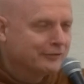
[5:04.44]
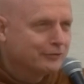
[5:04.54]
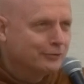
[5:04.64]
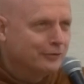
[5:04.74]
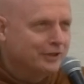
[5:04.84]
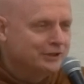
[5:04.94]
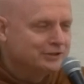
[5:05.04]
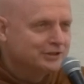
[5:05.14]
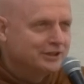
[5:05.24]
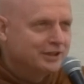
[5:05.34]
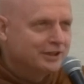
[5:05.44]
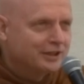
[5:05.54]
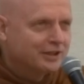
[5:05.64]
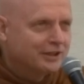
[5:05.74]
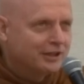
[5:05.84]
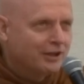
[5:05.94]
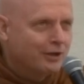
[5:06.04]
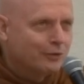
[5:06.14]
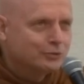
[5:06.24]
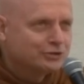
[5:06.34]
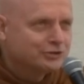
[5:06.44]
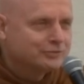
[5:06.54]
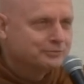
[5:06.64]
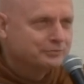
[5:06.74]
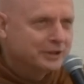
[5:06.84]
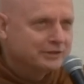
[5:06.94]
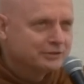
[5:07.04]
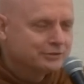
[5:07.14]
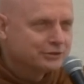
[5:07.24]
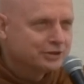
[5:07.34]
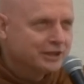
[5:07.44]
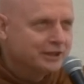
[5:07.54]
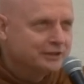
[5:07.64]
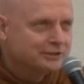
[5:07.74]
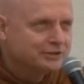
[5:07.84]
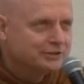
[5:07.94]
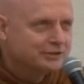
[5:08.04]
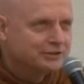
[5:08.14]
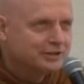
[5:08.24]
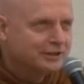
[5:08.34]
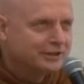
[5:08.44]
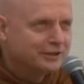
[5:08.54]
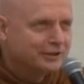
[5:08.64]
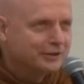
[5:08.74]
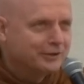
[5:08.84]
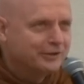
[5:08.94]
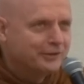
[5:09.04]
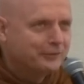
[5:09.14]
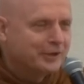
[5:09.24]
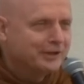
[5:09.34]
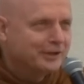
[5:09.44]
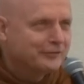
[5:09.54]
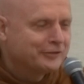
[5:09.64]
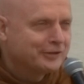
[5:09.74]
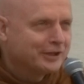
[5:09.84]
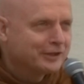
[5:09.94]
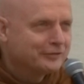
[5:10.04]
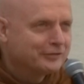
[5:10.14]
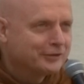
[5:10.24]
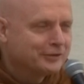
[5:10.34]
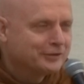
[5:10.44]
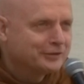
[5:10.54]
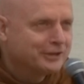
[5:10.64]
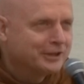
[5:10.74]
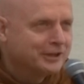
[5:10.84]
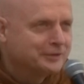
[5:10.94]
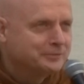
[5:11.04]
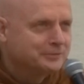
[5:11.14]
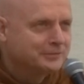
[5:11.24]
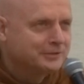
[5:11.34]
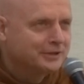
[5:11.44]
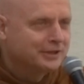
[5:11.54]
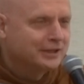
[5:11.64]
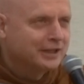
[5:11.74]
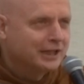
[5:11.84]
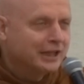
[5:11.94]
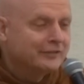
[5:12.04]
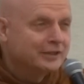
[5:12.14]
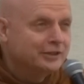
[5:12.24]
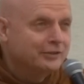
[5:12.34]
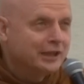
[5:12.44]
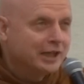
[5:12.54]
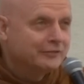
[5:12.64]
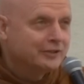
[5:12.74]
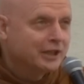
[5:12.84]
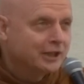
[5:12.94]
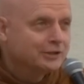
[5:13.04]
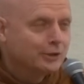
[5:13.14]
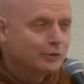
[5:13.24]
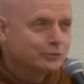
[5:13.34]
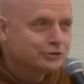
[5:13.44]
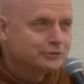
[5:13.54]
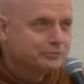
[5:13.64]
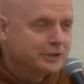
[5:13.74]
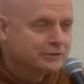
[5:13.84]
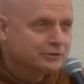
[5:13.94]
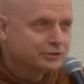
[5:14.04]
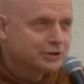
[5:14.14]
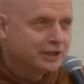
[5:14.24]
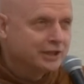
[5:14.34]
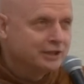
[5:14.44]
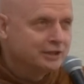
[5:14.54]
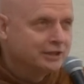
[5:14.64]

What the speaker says: have all these wholesome mental states, one after another for a long time, and then you have an unwholesome mental state,